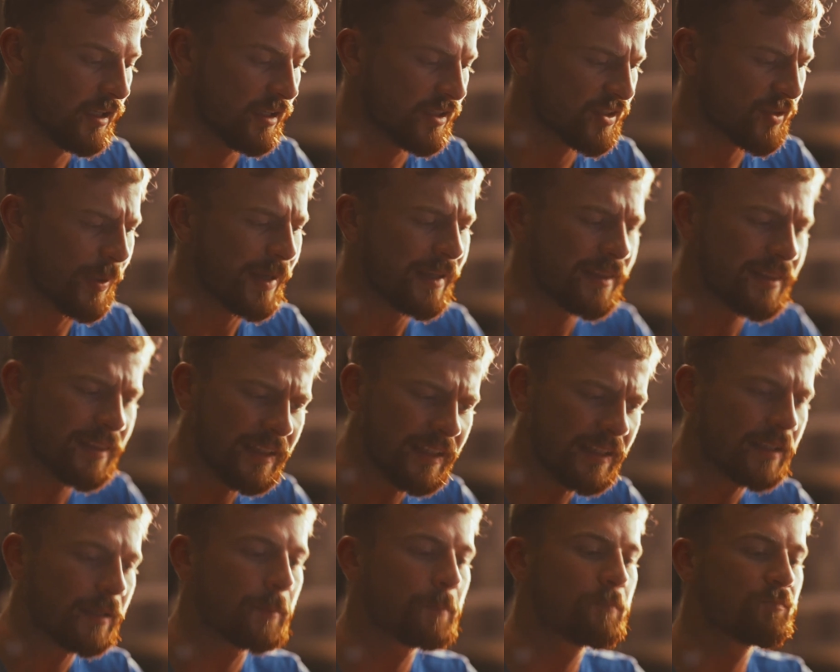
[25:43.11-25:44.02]
So I
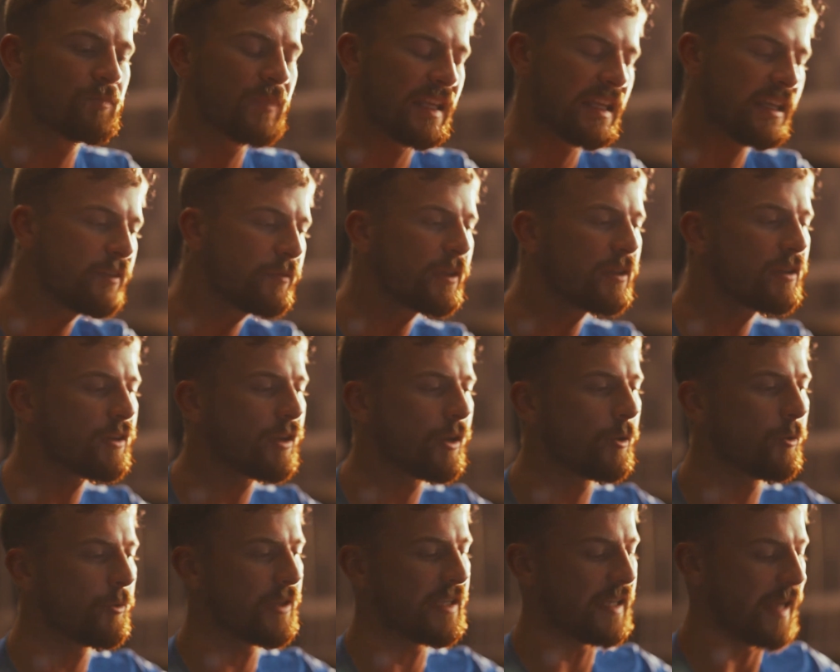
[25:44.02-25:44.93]
think even
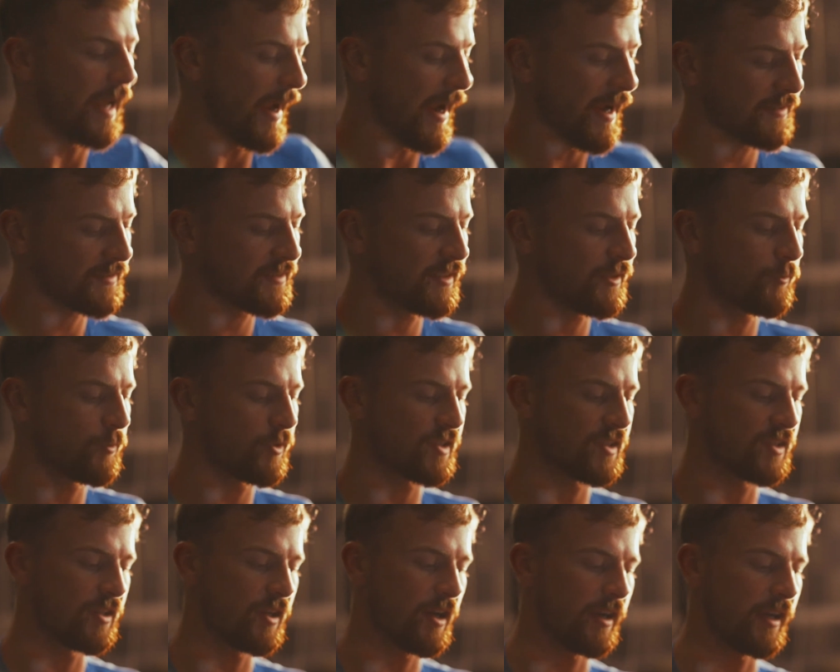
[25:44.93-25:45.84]
though the acting
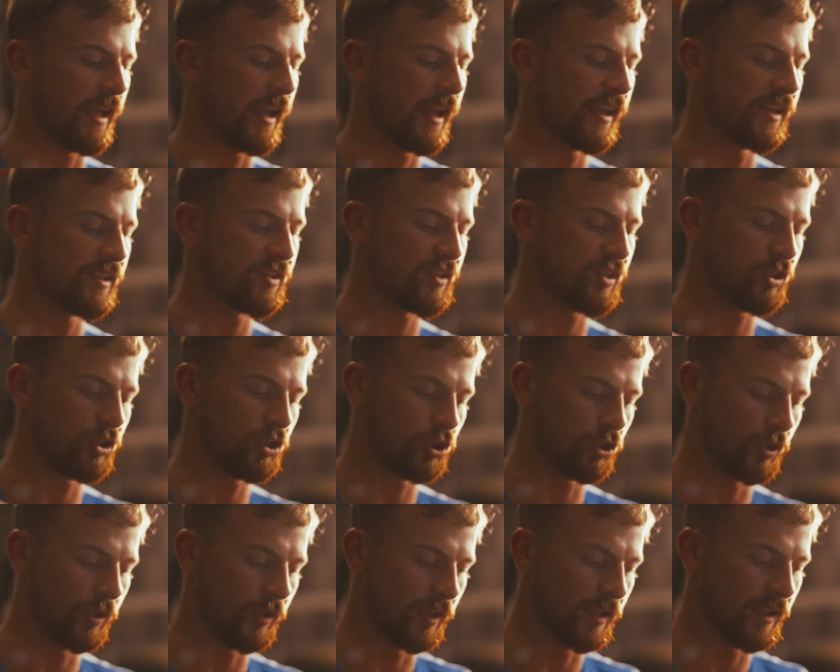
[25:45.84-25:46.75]
was not as
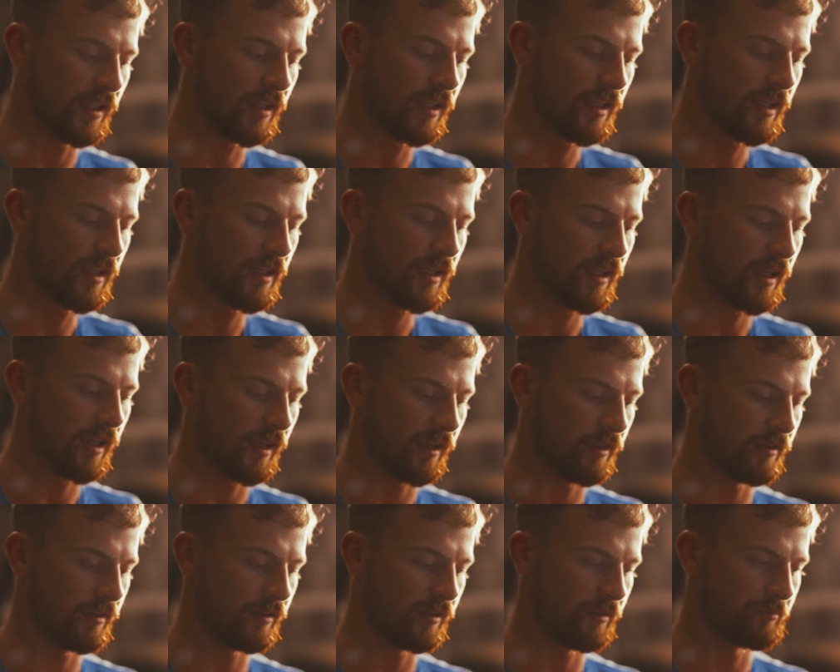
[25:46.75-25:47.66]
good
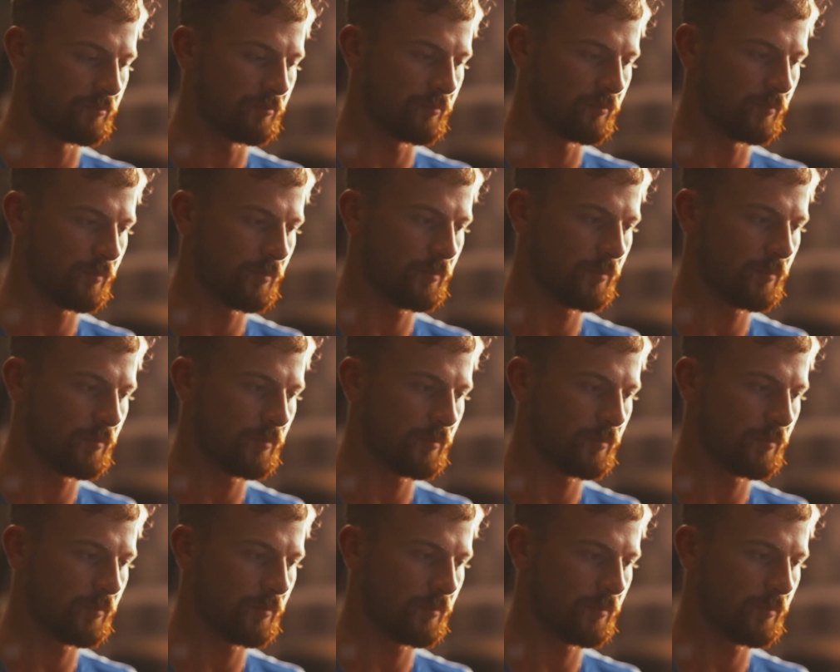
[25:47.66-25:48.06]
um,